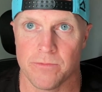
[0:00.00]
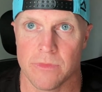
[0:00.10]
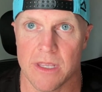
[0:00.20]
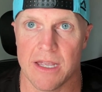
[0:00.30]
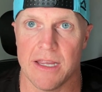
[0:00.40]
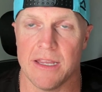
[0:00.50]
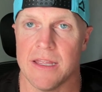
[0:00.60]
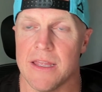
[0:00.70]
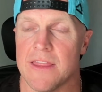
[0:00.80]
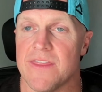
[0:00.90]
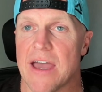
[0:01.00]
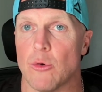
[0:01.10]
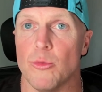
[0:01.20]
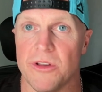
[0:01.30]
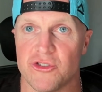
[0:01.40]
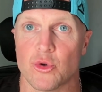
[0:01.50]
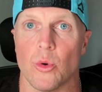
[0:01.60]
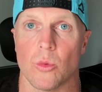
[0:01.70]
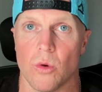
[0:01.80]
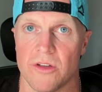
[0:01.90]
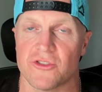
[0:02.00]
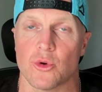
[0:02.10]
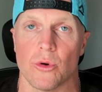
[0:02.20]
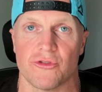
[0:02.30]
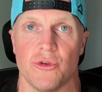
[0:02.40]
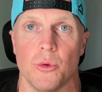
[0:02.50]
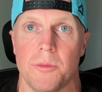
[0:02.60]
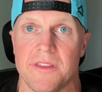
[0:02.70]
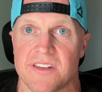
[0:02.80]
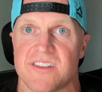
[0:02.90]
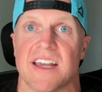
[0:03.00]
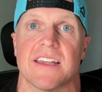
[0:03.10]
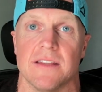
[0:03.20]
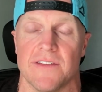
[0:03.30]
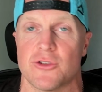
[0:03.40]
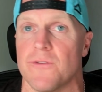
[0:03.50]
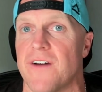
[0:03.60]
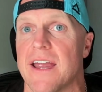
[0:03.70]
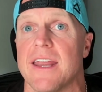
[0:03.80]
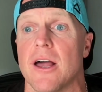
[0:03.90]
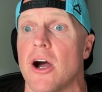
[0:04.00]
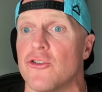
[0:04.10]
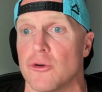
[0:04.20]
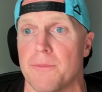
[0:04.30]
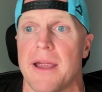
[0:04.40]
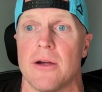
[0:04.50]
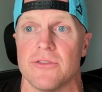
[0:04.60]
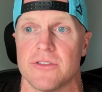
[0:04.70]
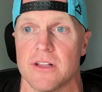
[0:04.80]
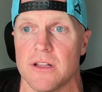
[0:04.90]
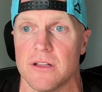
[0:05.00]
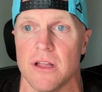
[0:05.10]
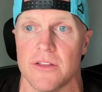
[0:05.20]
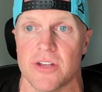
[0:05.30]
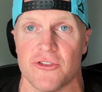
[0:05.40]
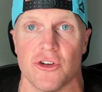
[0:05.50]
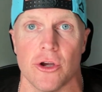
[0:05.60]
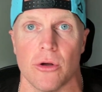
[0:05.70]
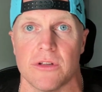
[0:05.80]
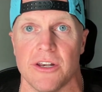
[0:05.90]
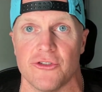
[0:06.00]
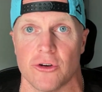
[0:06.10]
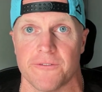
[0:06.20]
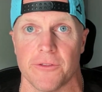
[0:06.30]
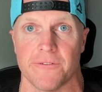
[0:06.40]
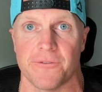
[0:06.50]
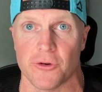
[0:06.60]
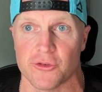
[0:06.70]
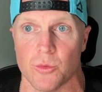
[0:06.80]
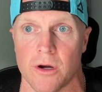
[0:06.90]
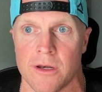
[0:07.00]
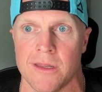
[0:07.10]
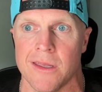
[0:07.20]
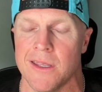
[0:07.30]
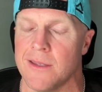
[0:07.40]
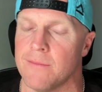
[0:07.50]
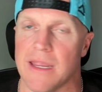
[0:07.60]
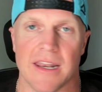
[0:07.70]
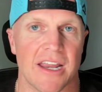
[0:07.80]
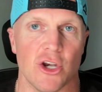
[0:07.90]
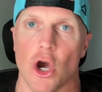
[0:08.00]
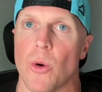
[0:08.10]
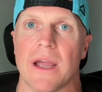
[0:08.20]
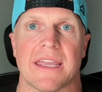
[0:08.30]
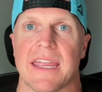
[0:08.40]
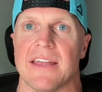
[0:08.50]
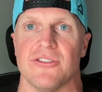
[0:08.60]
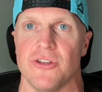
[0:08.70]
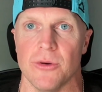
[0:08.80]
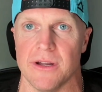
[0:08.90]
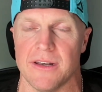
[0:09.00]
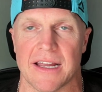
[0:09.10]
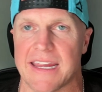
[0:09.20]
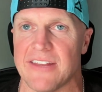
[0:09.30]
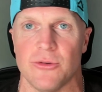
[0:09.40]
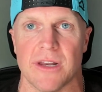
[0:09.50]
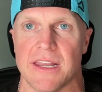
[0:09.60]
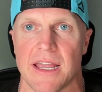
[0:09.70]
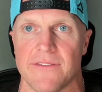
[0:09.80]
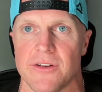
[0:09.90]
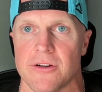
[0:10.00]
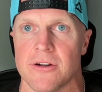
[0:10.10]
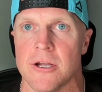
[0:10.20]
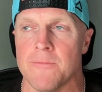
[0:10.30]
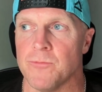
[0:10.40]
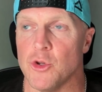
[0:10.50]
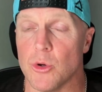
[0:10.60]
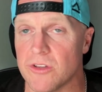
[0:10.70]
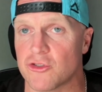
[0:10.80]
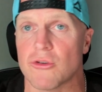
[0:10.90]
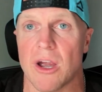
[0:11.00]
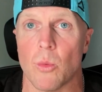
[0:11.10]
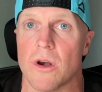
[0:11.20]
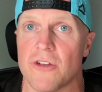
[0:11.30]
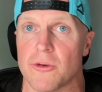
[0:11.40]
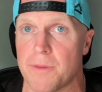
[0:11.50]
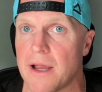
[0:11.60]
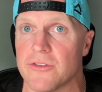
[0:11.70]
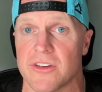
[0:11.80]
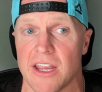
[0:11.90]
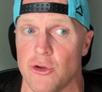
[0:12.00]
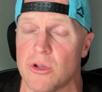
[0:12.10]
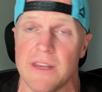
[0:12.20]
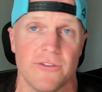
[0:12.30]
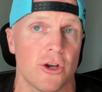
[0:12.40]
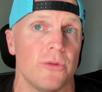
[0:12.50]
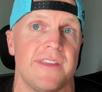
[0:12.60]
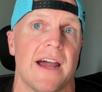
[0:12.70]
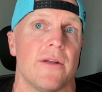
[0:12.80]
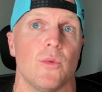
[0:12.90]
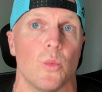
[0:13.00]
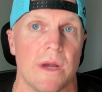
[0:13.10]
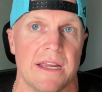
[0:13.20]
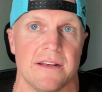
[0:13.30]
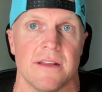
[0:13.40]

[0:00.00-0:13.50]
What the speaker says: Okay. That will be score one. Score two will be the second lift. So if I hit 100-pound touch and go clean and jerk for the first one, and I know I can't do it any heavier, you can try 100 pounds again. You could even go down and weight.